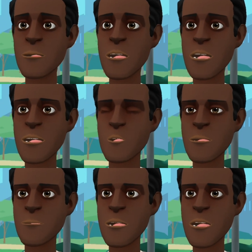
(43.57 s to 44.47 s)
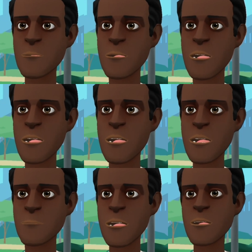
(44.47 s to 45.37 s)
big video where I talk
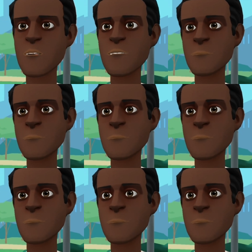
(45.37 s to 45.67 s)
about every